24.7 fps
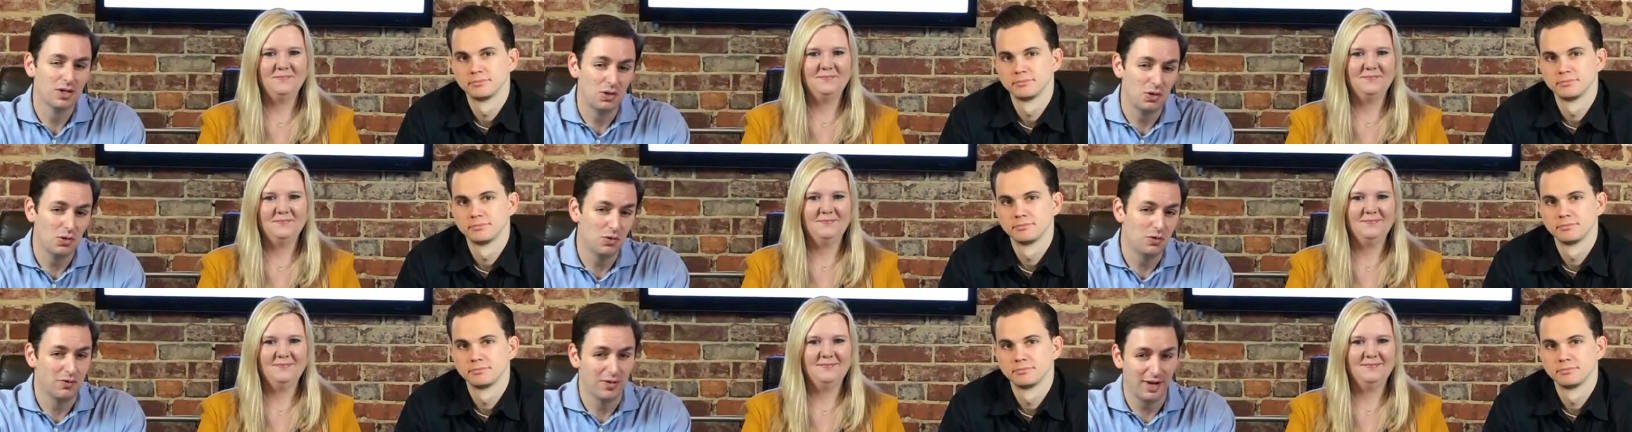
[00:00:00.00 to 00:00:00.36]

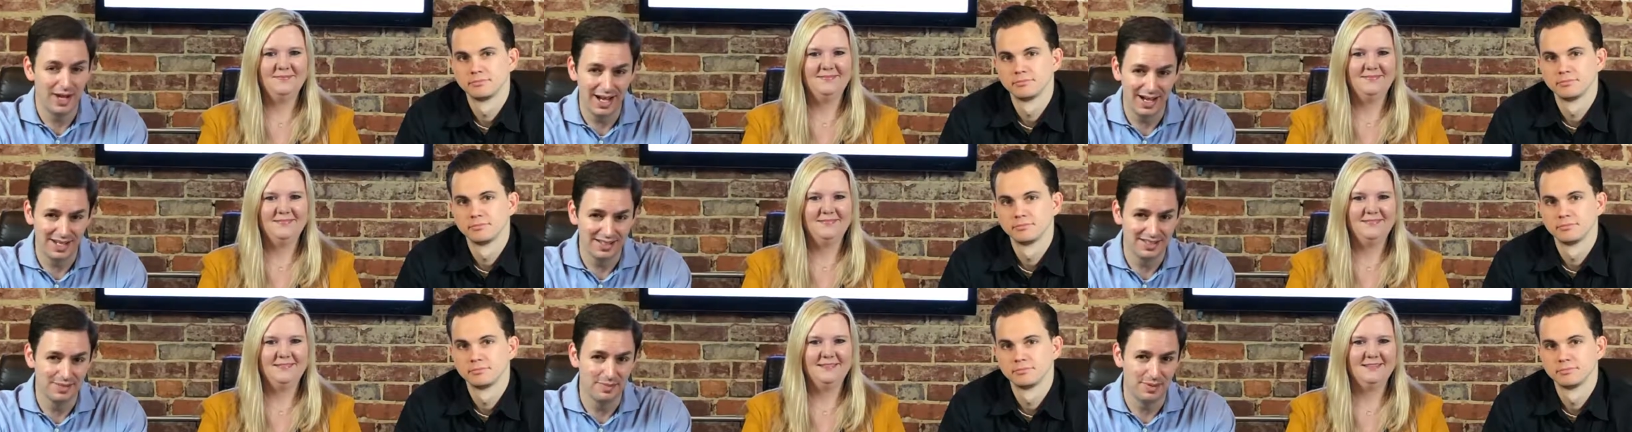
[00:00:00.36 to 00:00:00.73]
Speaker 1: cool
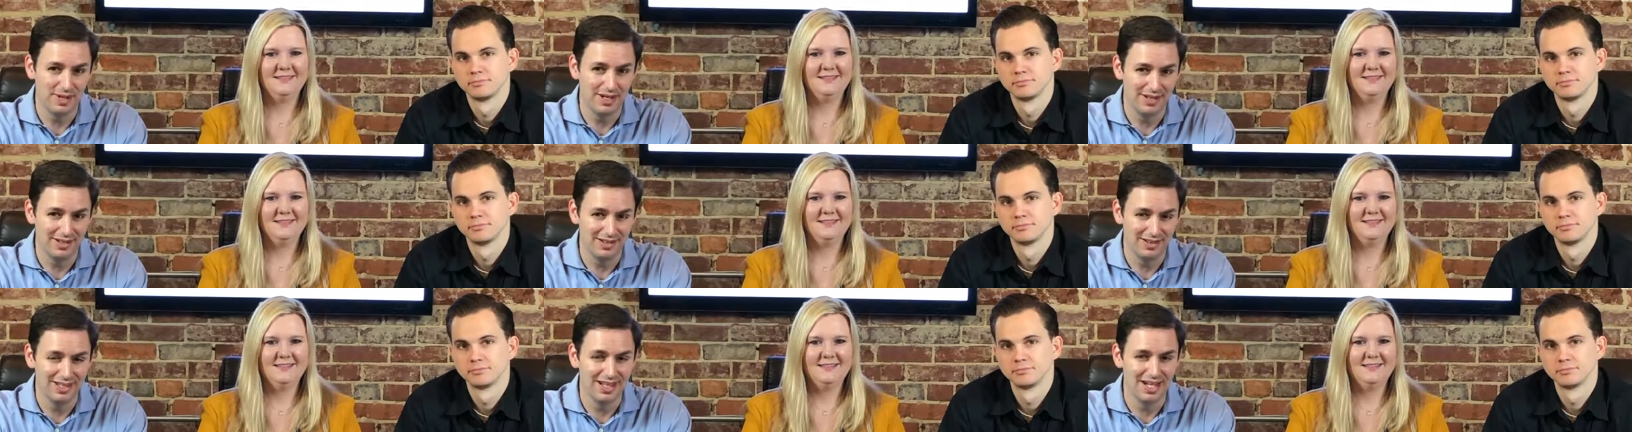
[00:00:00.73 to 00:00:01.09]
facts
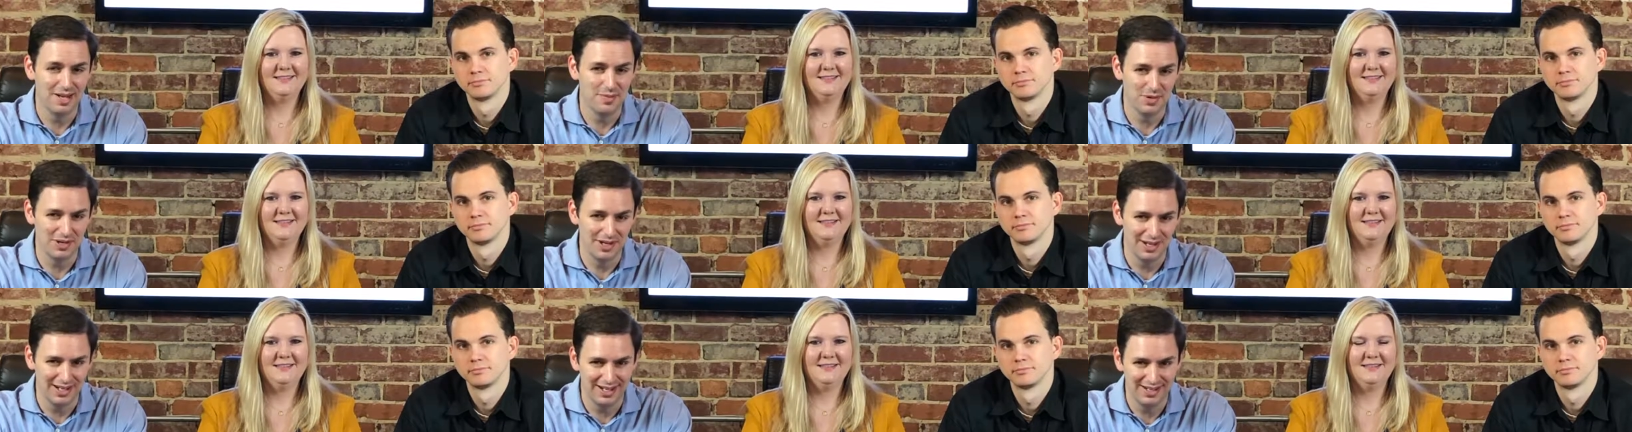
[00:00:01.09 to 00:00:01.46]
about
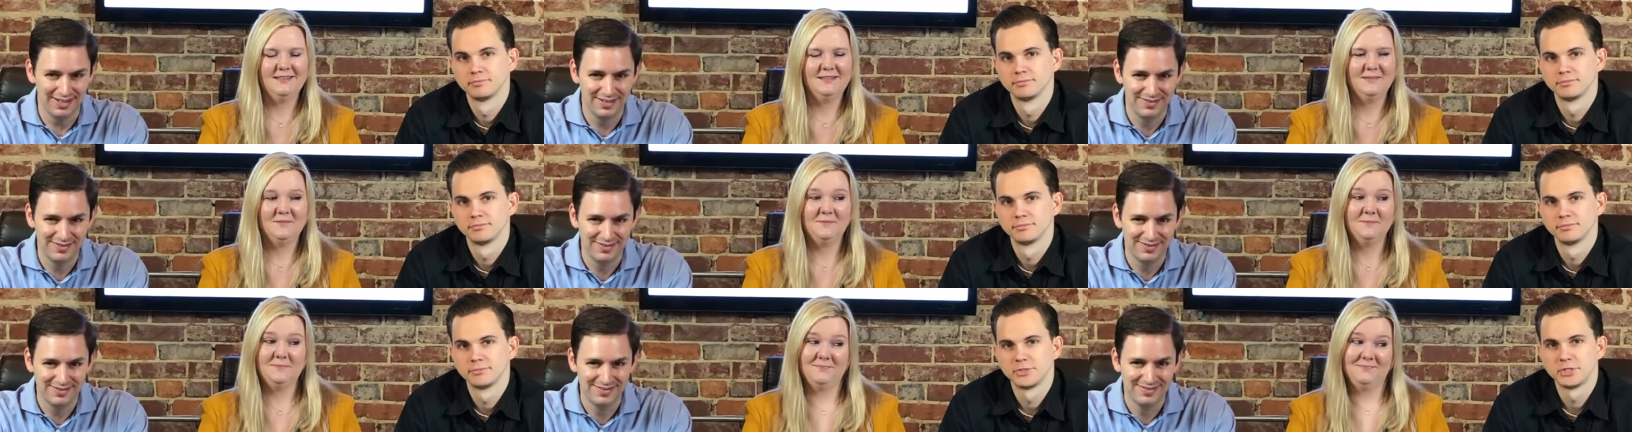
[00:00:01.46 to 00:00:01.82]
Labor Day.
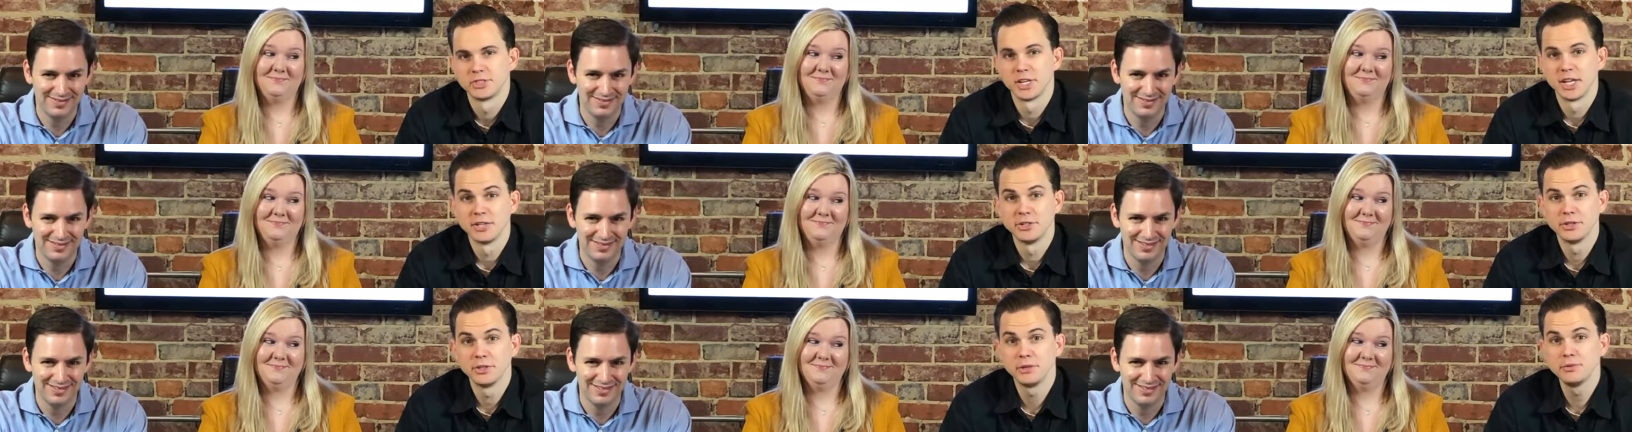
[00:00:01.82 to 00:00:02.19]

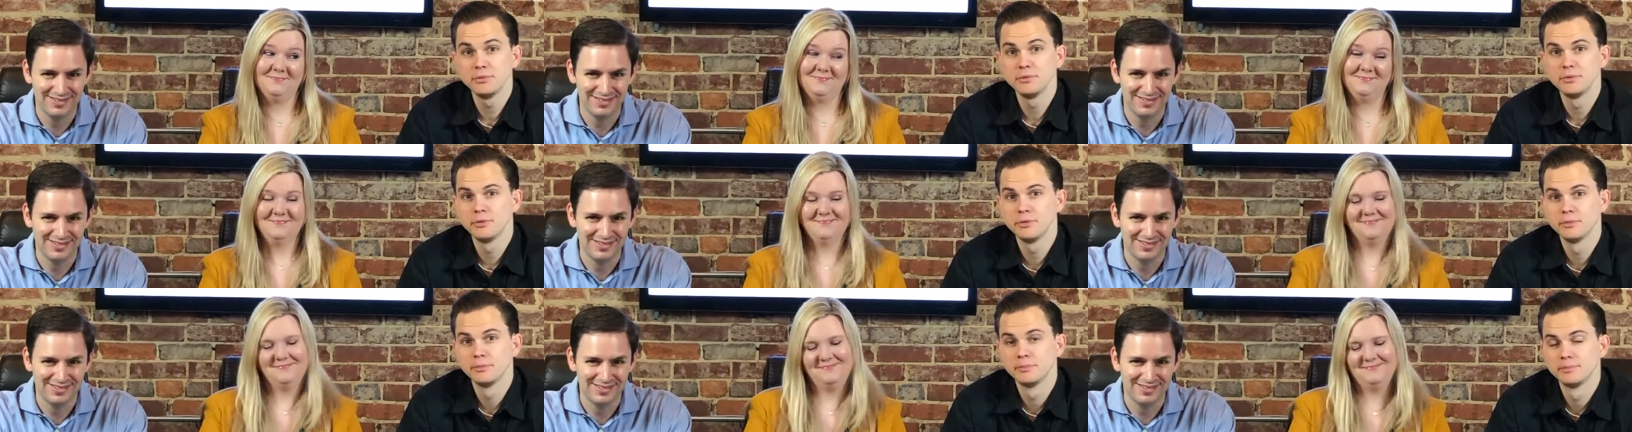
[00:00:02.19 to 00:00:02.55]
Stay
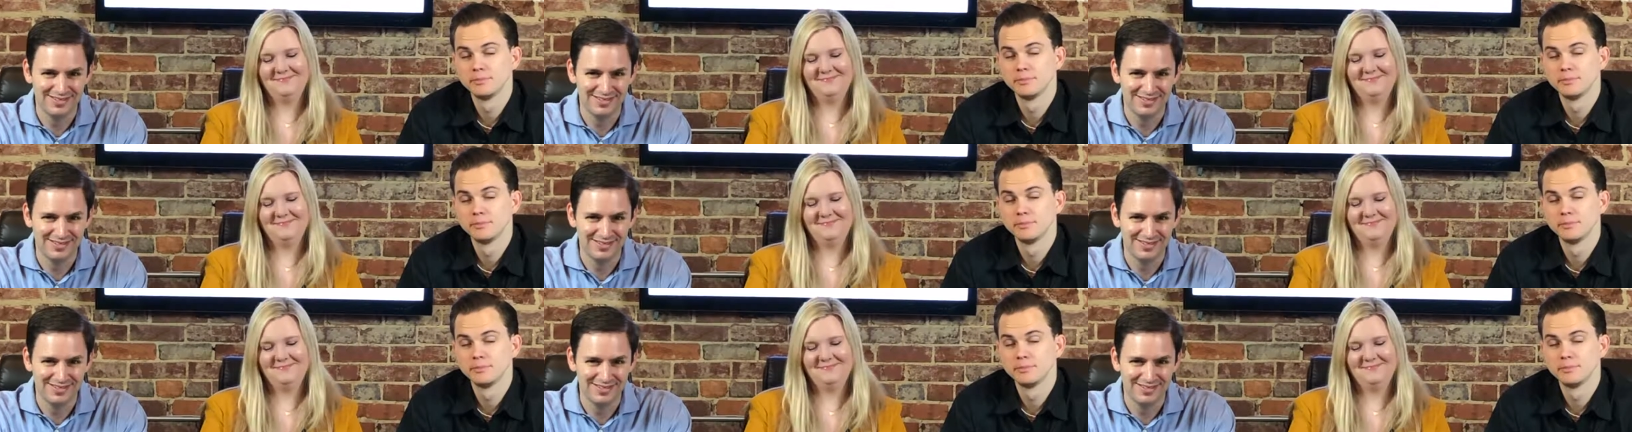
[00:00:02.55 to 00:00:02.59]
tuned.